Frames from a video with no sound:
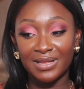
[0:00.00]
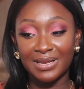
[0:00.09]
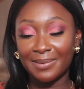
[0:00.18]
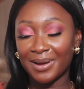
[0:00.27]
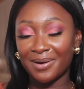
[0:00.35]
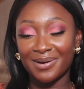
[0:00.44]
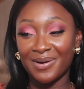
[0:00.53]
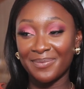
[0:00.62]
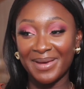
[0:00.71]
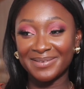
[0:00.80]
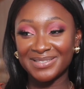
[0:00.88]
And I'm like, oh
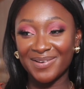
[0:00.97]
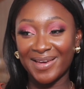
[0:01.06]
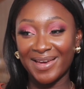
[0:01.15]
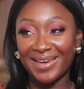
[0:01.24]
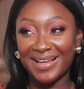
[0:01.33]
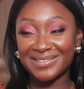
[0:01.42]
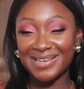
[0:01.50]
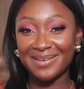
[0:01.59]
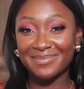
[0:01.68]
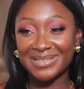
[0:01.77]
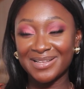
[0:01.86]
no babe, it's okay, I'll
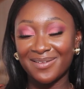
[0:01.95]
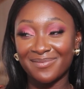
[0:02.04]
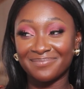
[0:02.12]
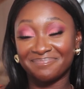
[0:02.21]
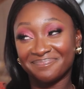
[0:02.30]
take it myself.